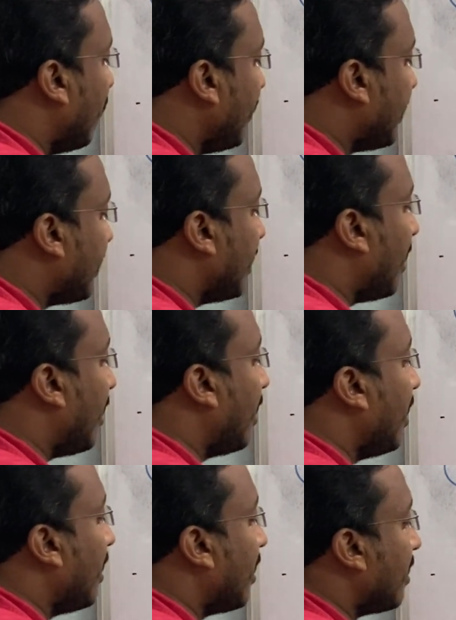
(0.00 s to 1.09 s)
with the
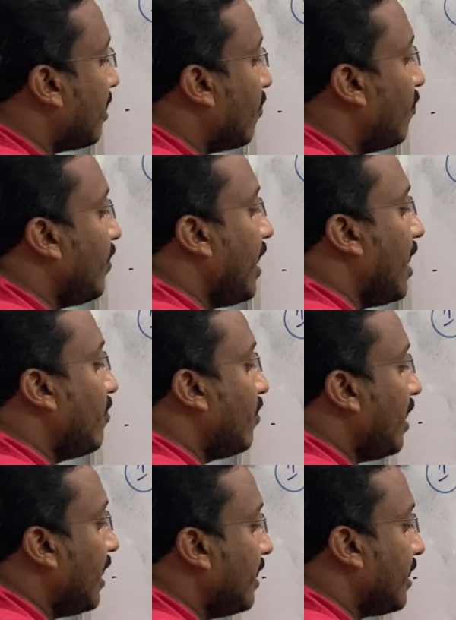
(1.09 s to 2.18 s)

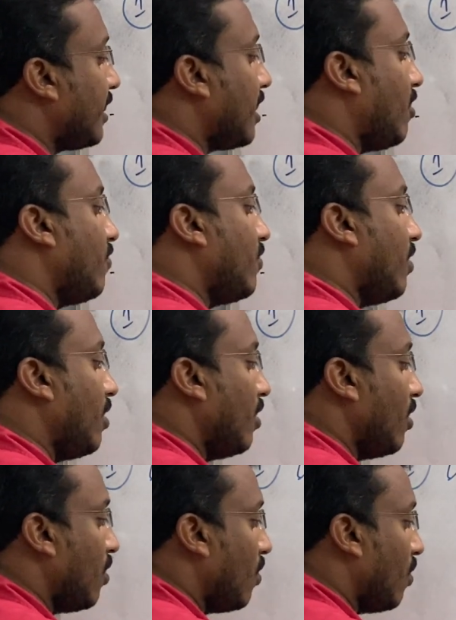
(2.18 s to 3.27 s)
wavelength of
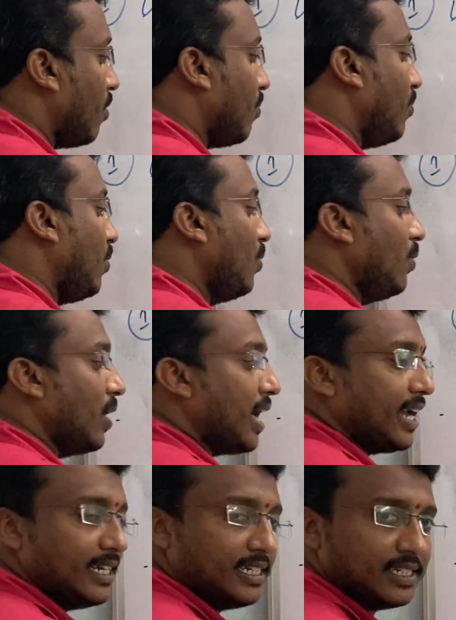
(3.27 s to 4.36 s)
blue
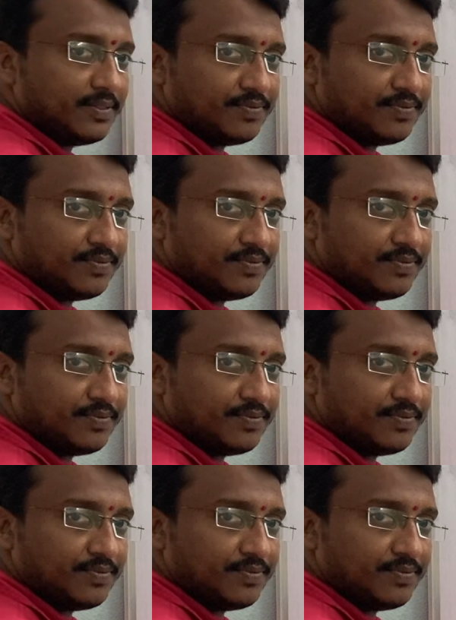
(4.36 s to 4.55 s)
light.